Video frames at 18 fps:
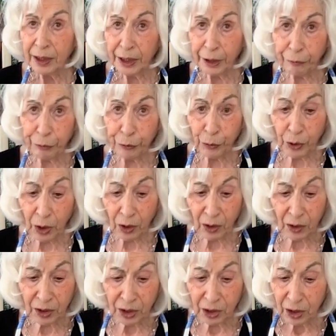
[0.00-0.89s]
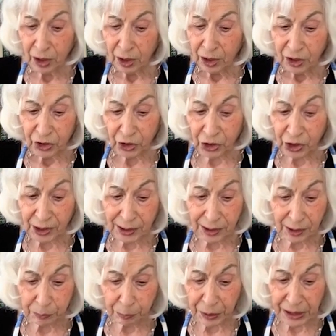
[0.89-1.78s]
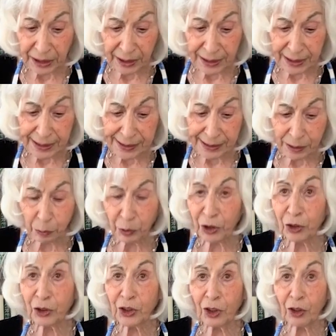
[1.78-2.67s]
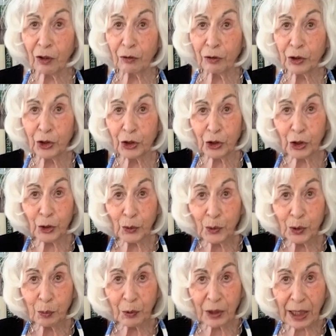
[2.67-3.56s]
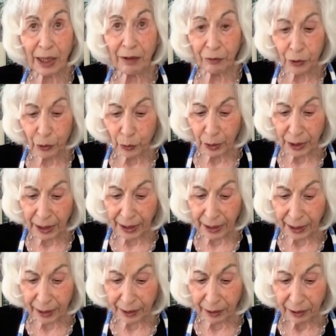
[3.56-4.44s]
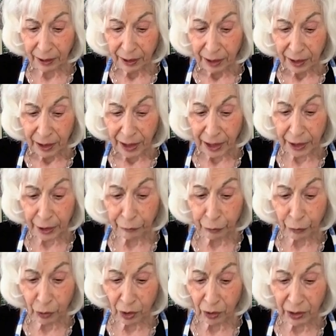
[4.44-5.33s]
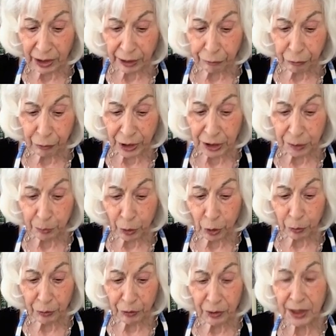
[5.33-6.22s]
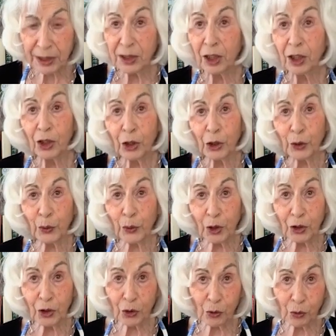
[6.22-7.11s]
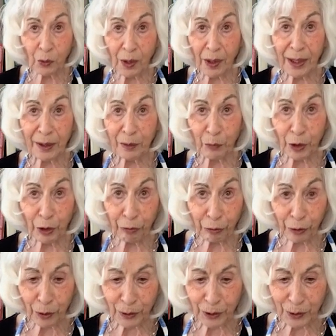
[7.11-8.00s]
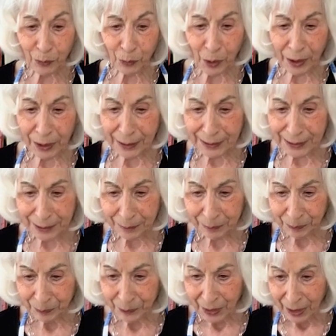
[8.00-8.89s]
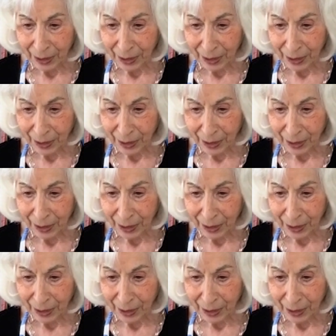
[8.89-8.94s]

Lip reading: If you can't, just be easy with yourself. Choose whatever you can, and if you can't get fresh blueberries, you can try with frozen ones.